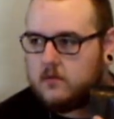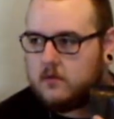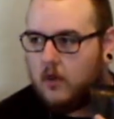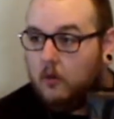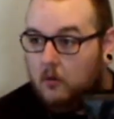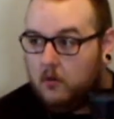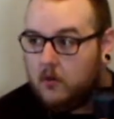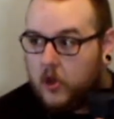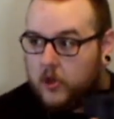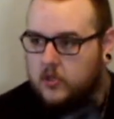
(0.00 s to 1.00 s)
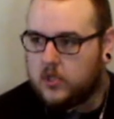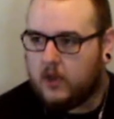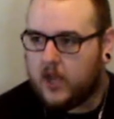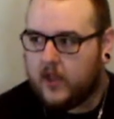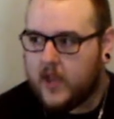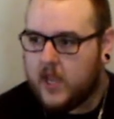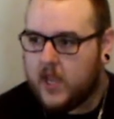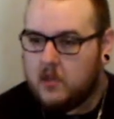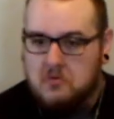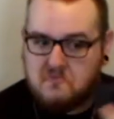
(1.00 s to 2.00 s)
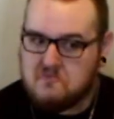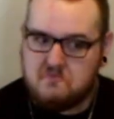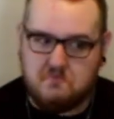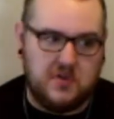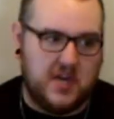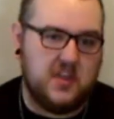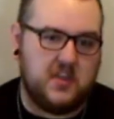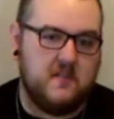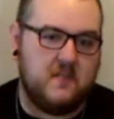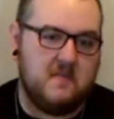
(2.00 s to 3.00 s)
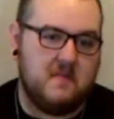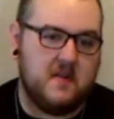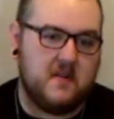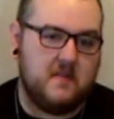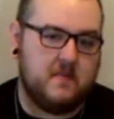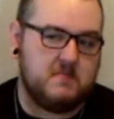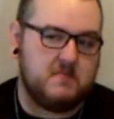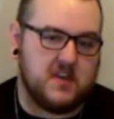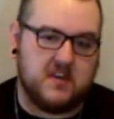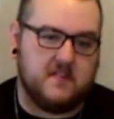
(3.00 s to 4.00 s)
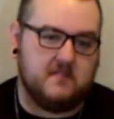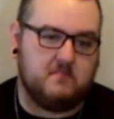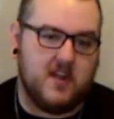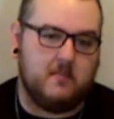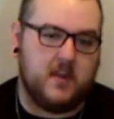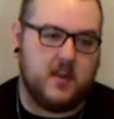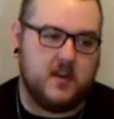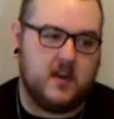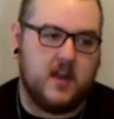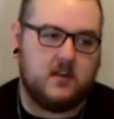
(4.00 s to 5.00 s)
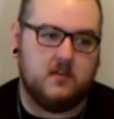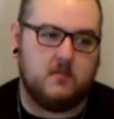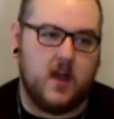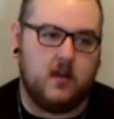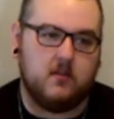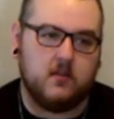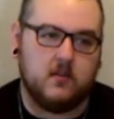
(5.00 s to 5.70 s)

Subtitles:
Or do I like it, but I think from a marketing perspective it's probably going to not do well?